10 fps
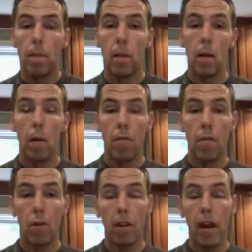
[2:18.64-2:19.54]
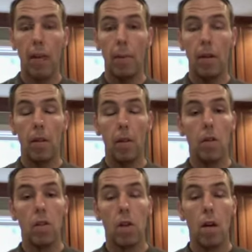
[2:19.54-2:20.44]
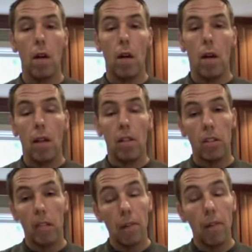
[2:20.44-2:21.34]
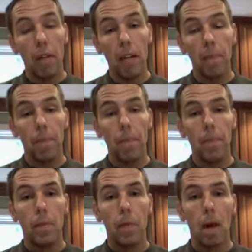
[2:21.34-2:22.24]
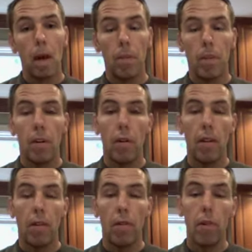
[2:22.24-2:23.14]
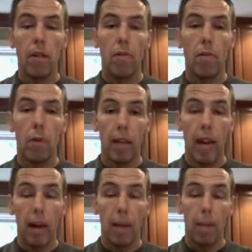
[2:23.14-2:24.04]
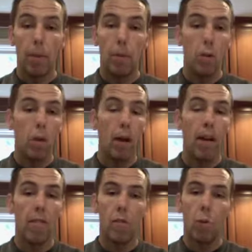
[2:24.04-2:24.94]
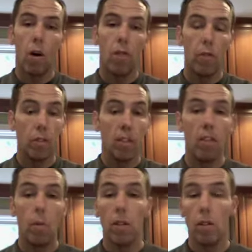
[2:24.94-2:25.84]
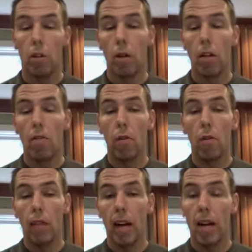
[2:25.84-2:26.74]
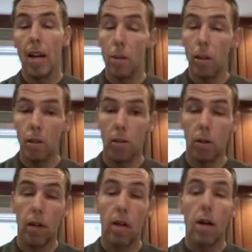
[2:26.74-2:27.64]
If your gap is significant, say you're a level 3, level 4 gap, but you don't have 12 or 16 weeks to train, you've only got 8 weeks to train,